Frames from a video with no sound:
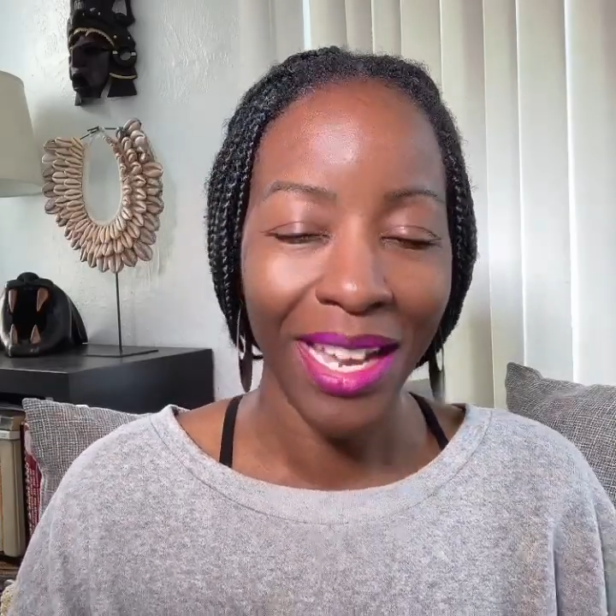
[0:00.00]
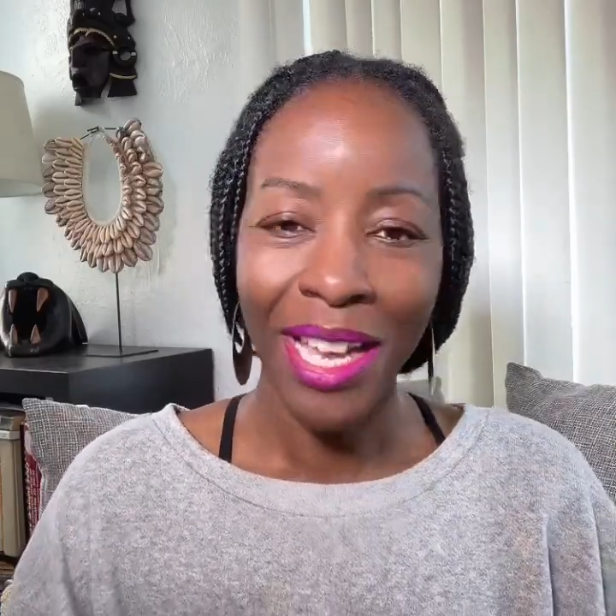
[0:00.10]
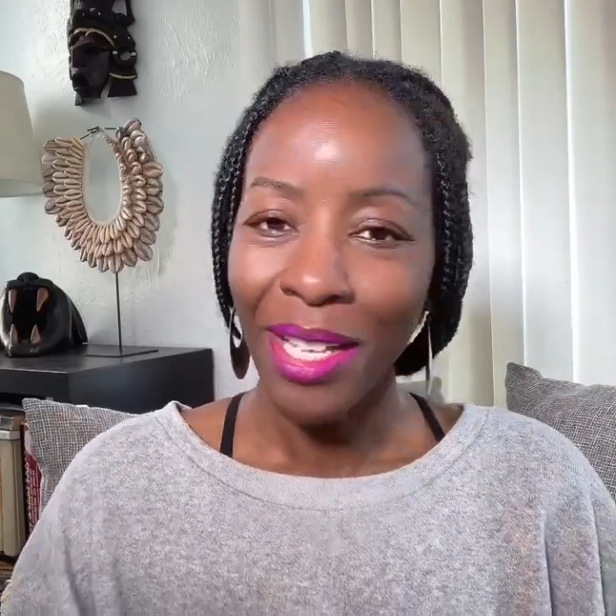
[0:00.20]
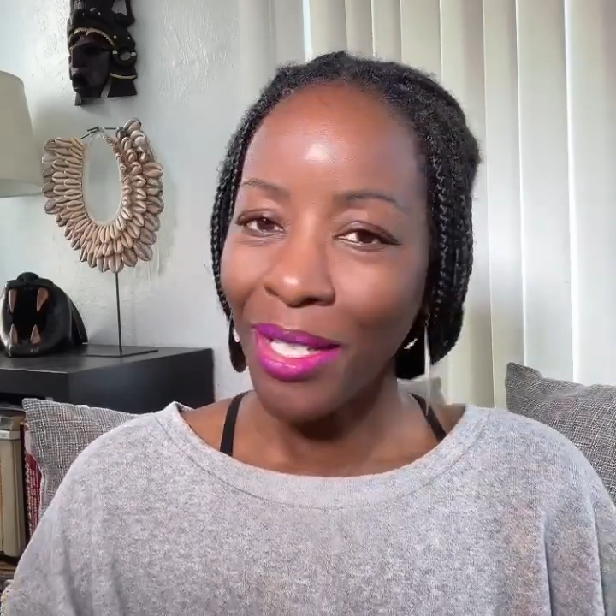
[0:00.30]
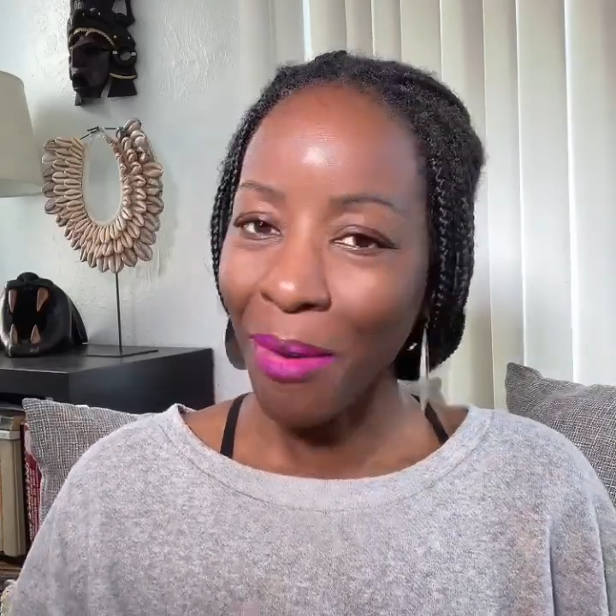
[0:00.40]

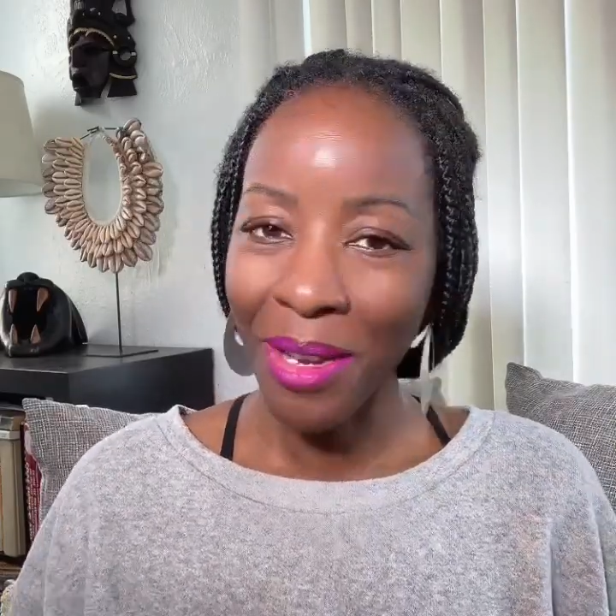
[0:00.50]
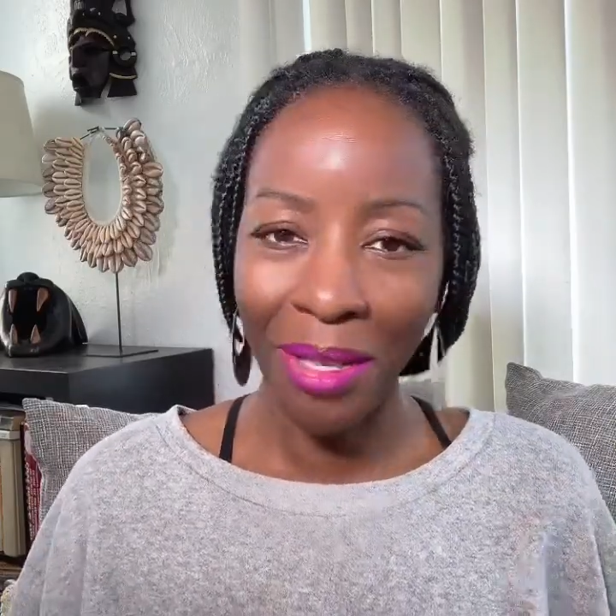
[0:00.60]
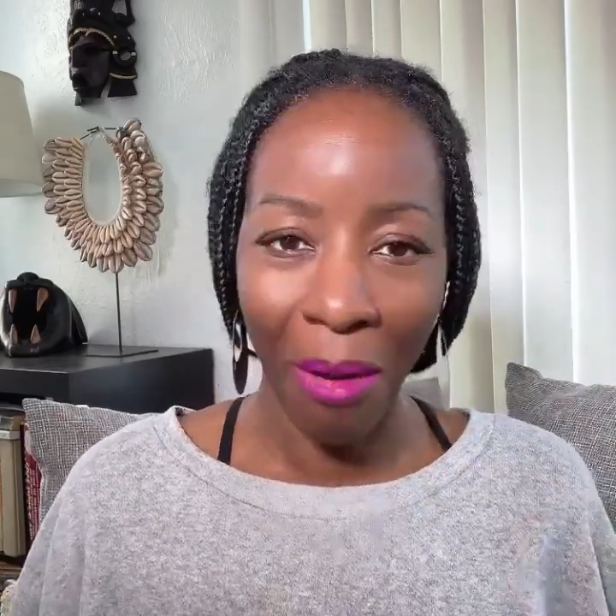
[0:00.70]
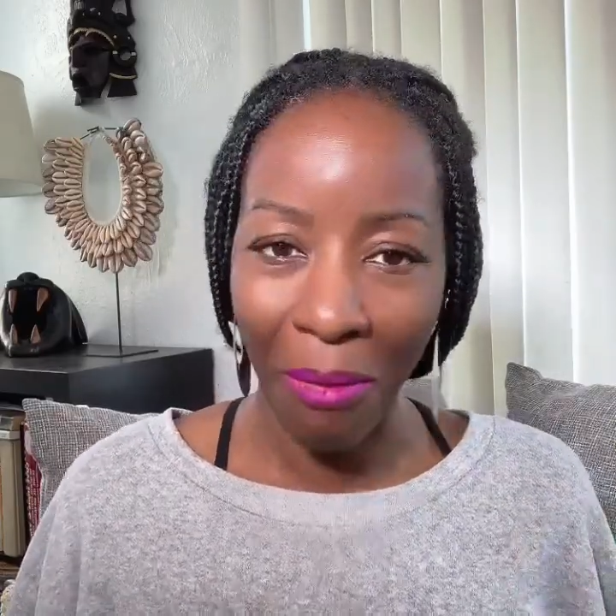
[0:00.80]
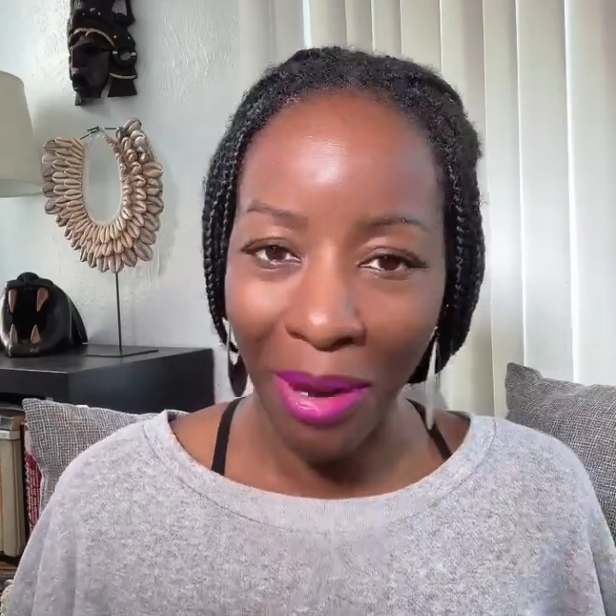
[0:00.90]
So as
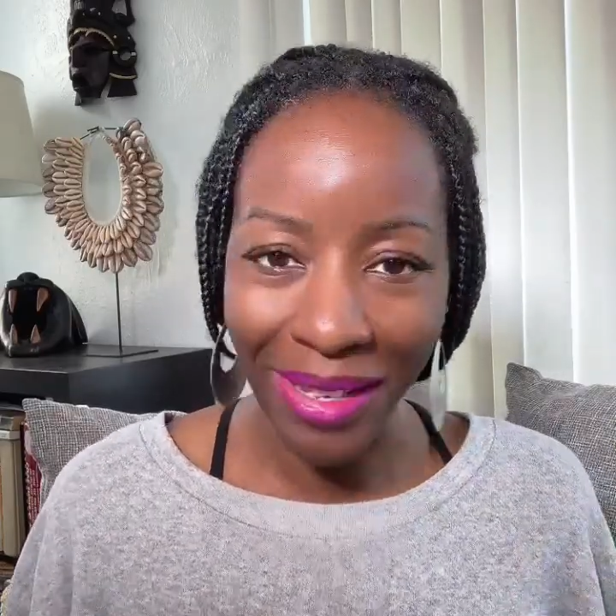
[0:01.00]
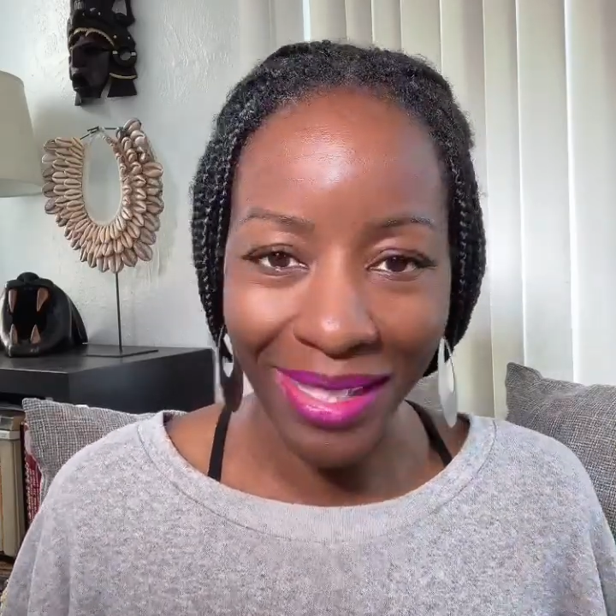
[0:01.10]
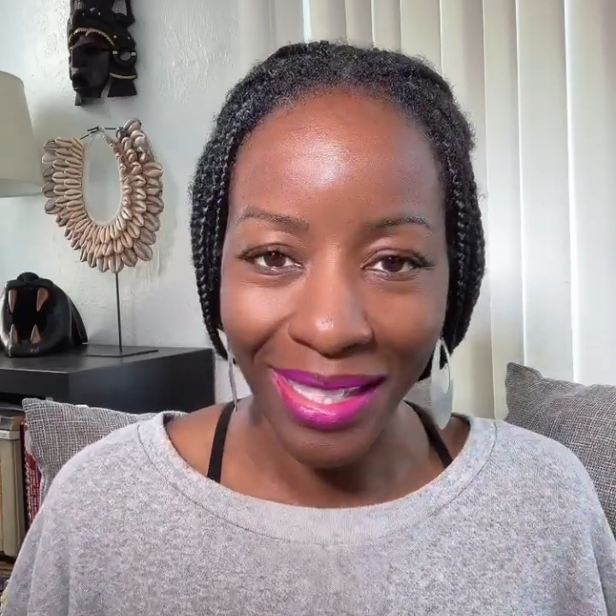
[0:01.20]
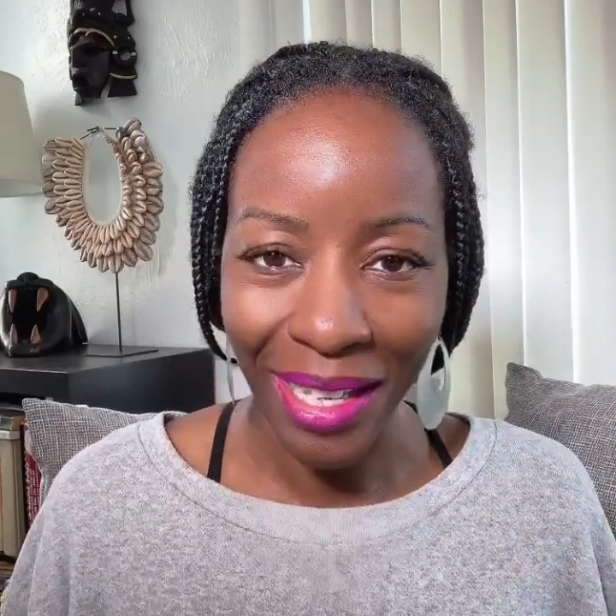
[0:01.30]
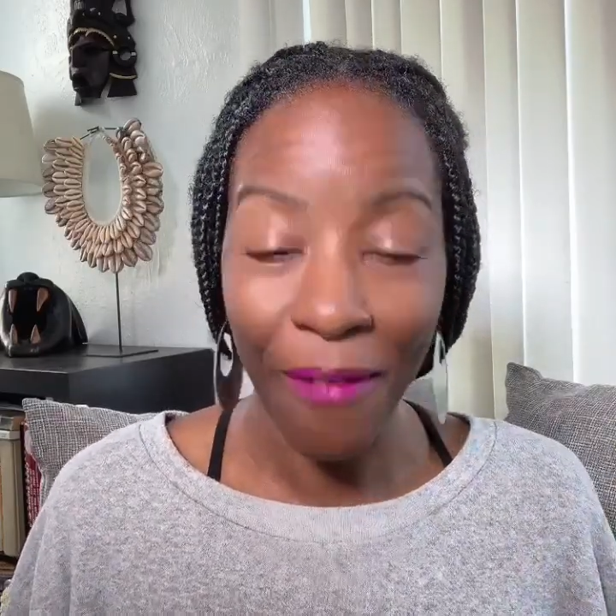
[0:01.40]

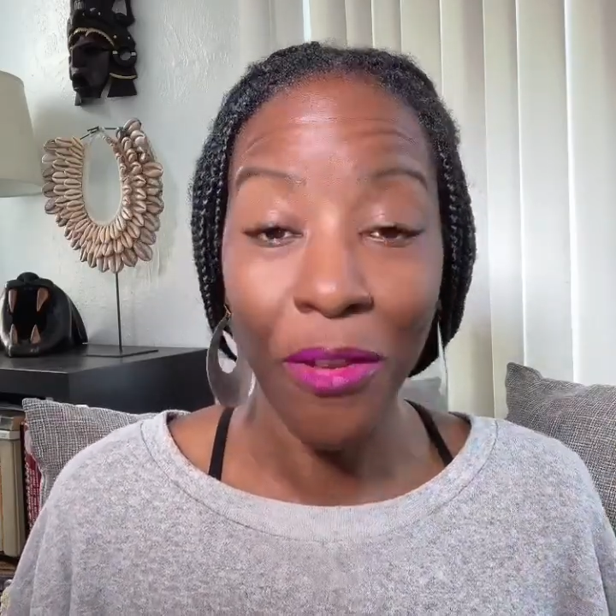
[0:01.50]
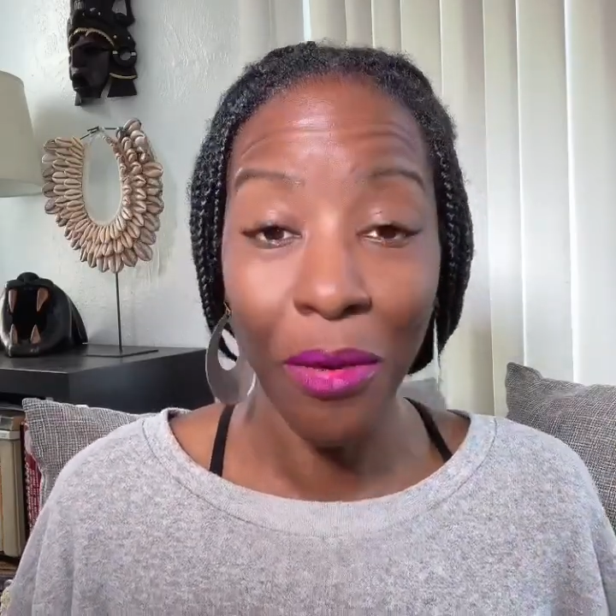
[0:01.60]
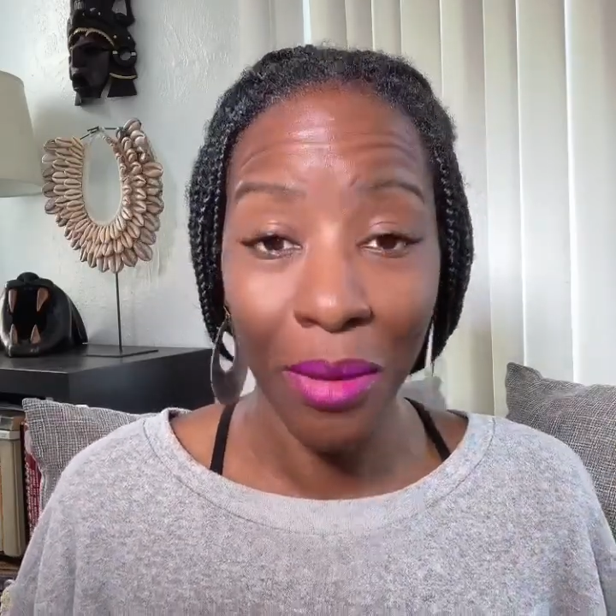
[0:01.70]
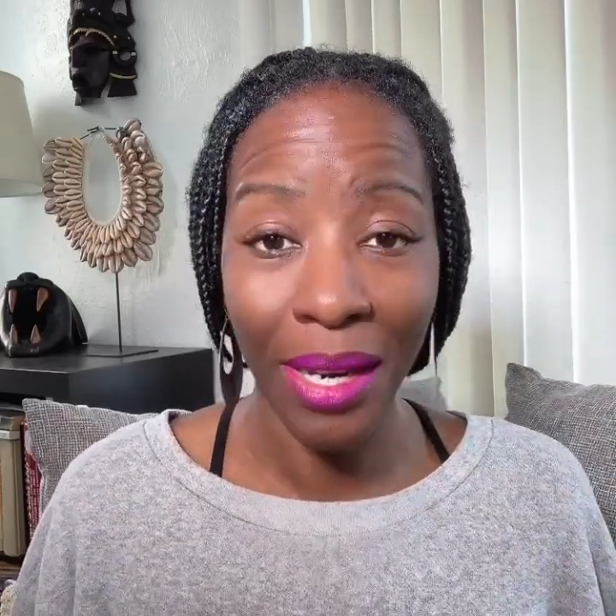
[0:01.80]
always, if you need